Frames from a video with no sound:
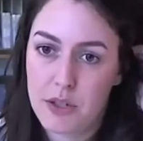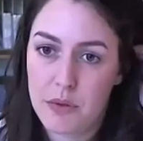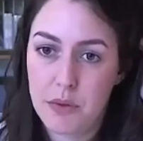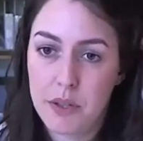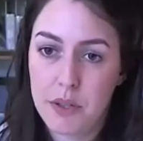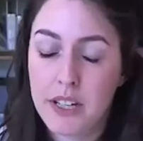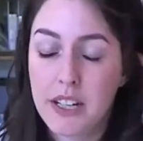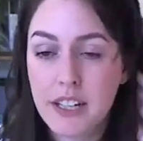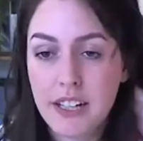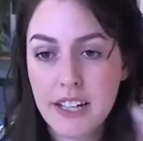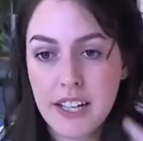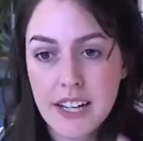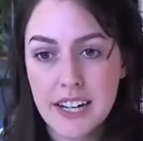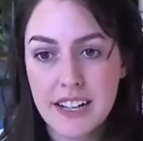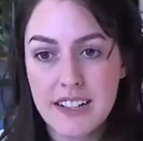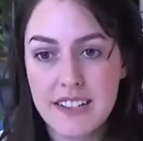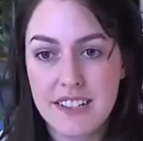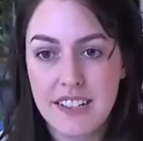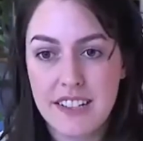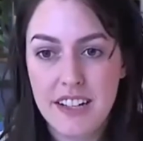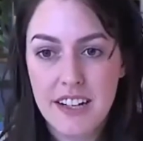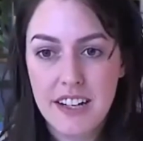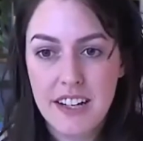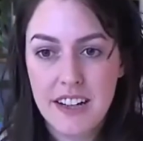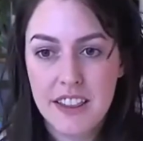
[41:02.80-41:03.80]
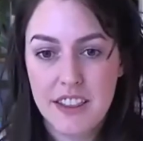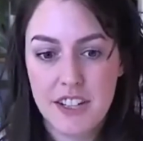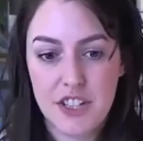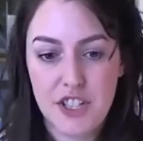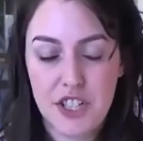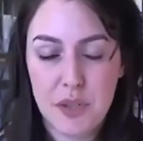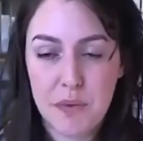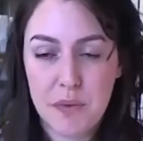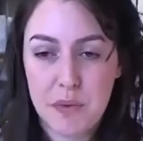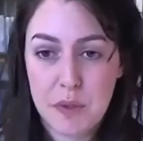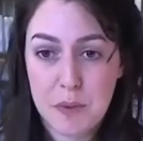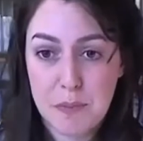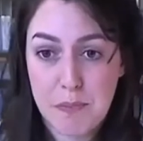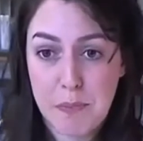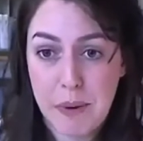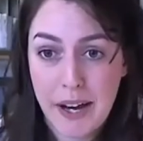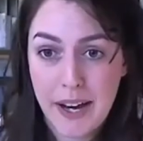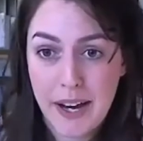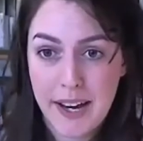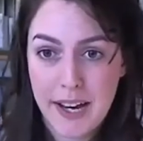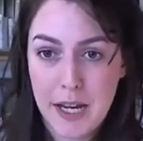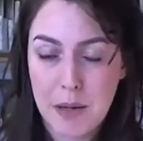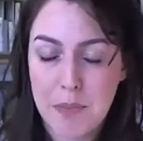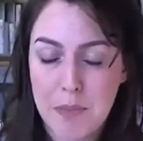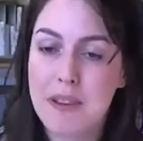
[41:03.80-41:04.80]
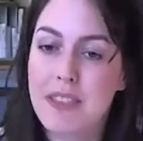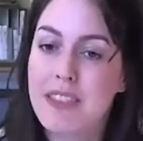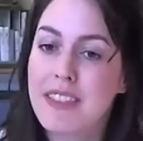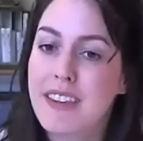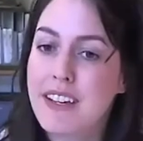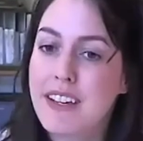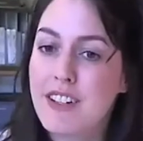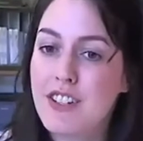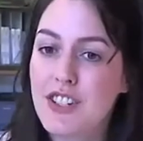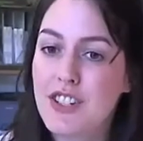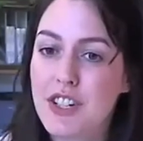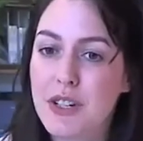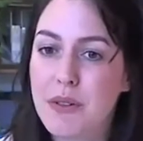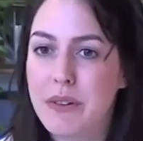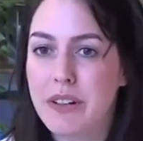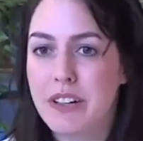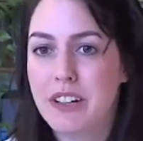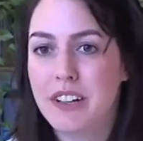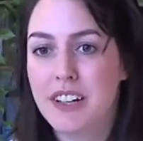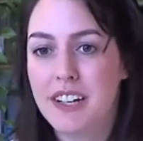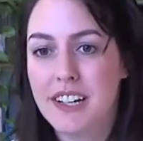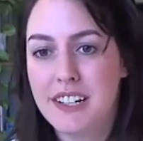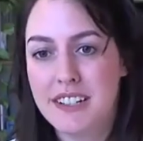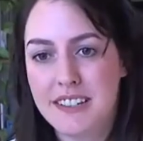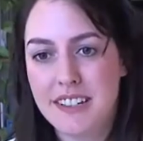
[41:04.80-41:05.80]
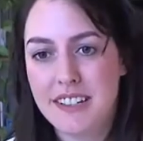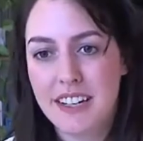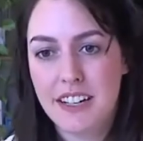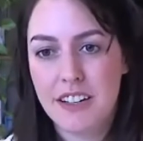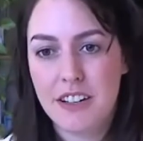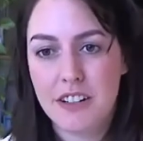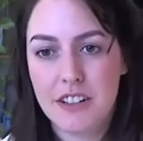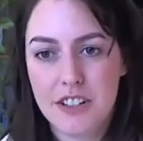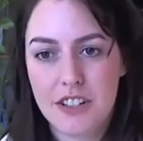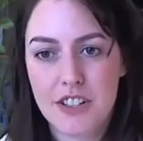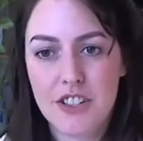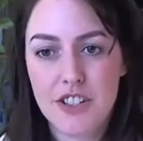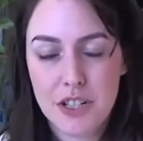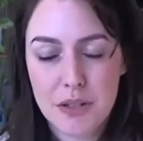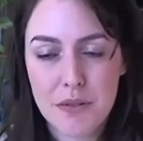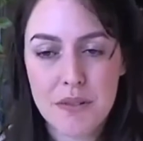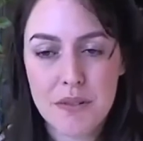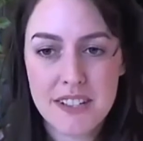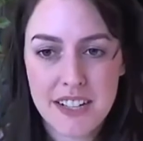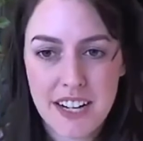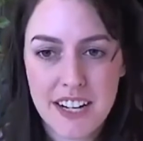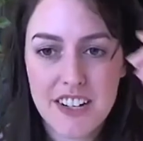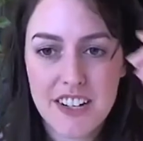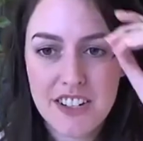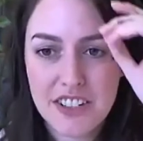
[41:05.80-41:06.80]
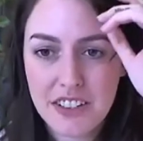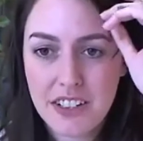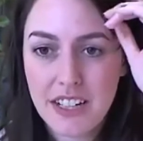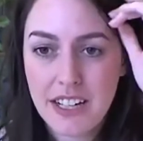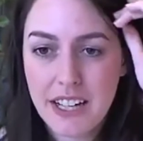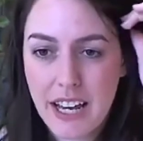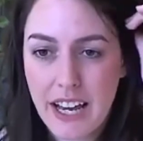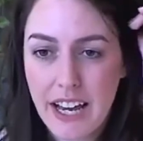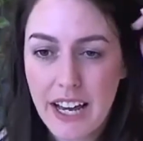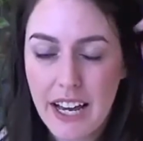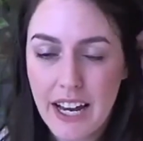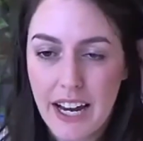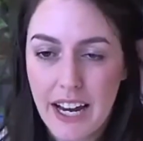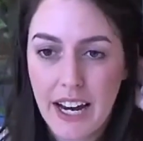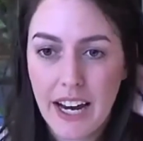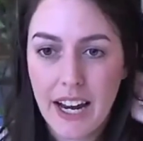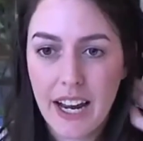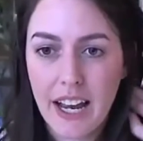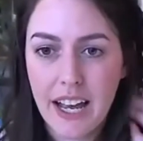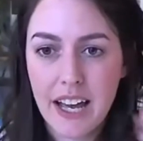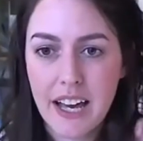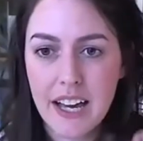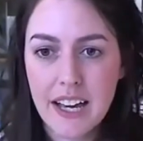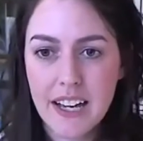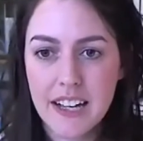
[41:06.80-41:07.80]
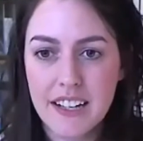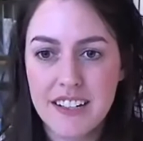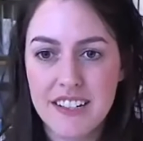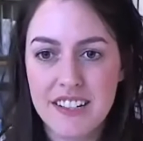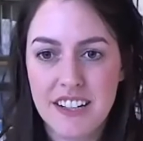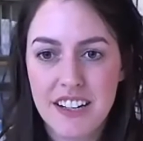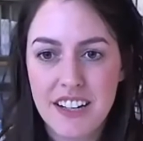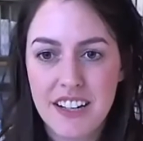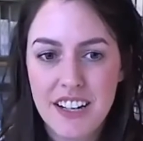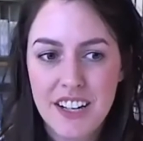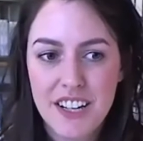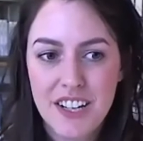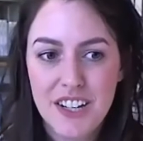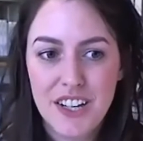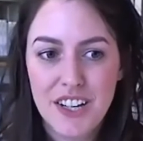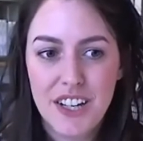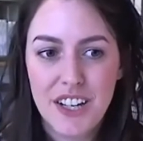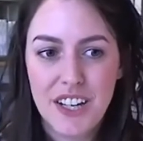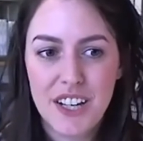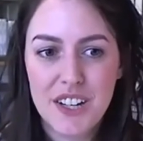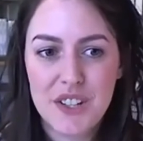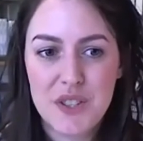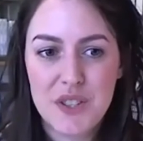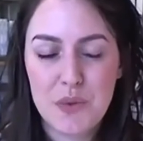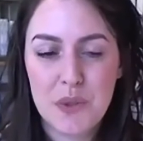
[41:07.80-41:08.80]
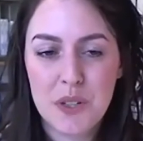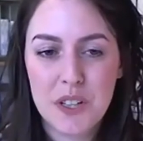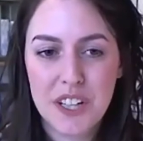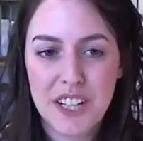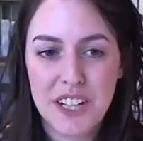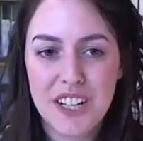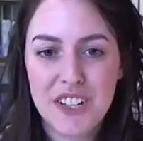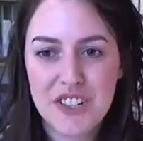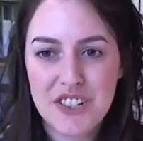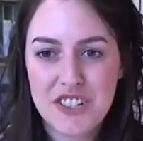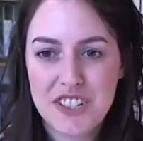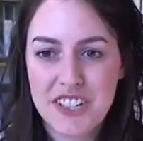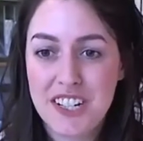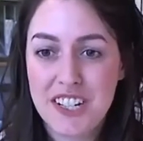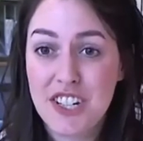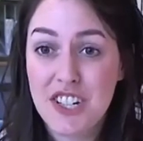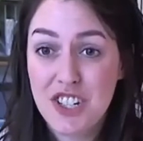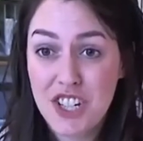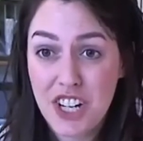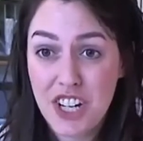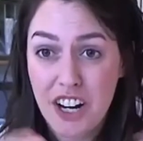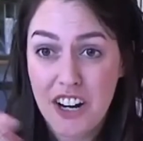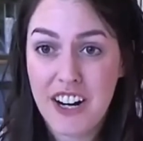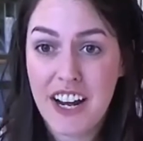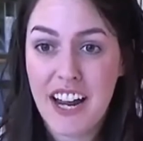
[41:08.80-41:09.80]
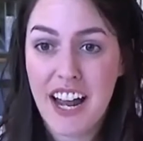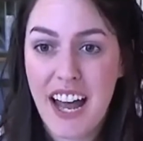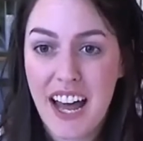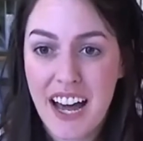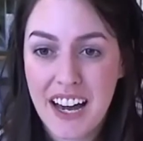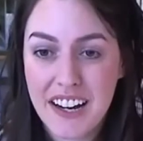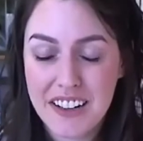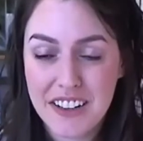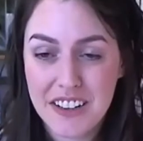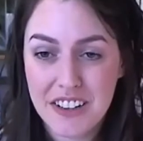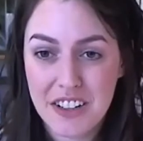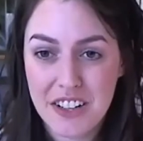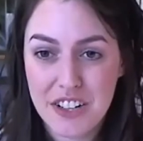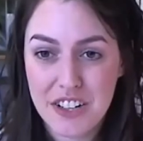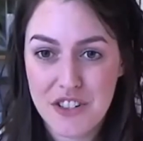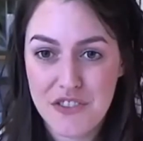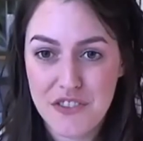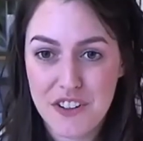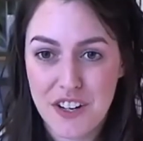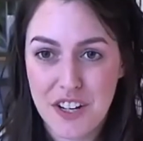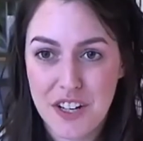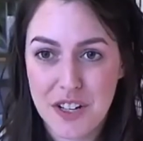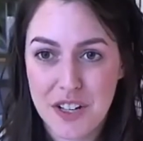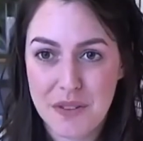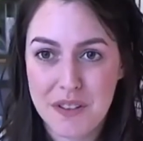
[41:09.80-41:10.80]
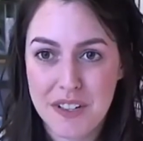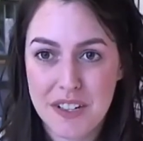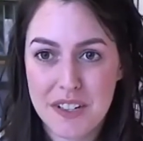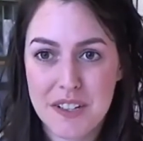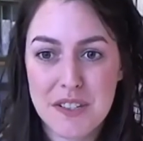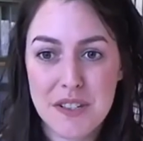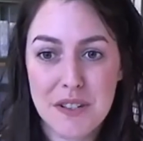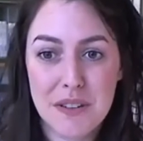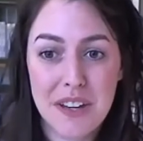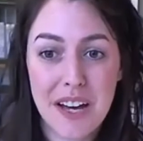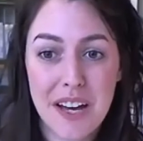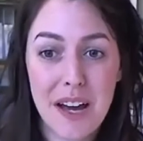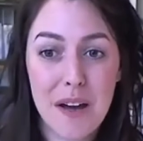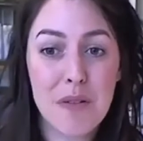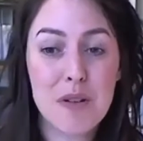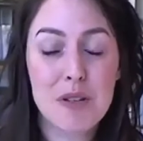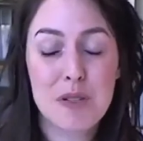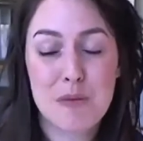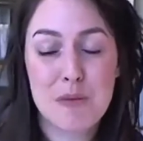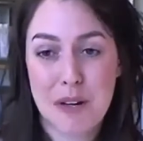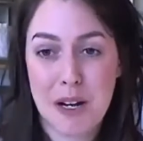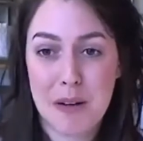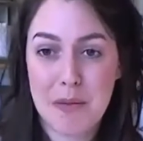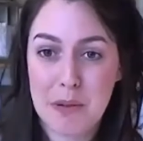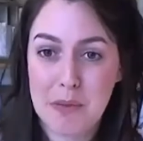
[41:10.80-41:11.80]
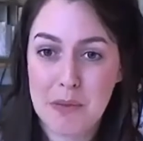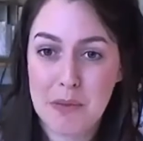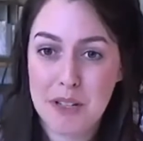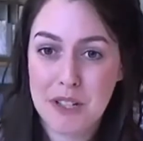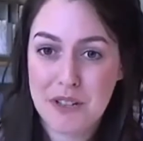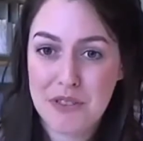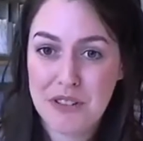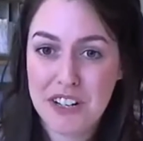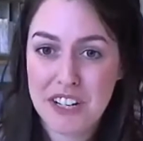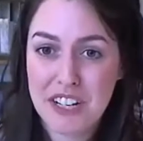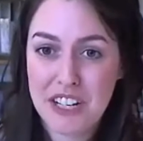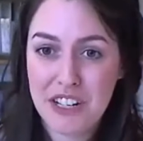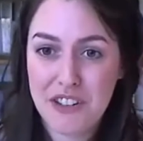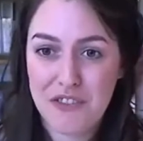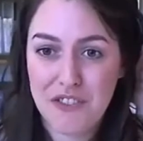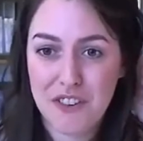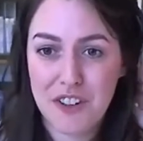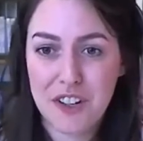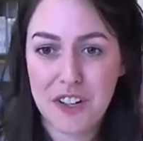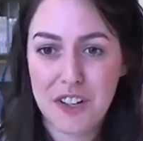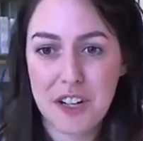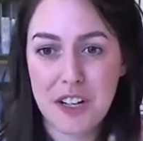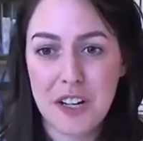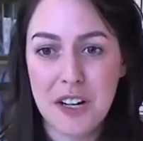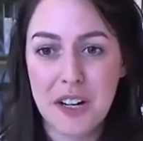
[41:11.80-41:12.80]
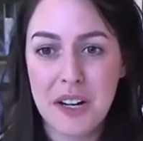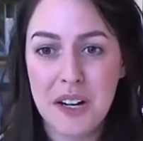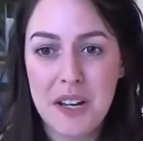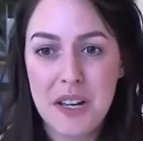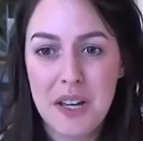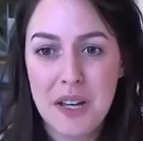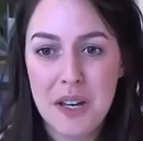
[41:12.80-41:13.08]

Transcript: realized that she was bi, but then she realized later that she was actually gay. And it's really interesting because she already had a large following, so that was probably tricky for her,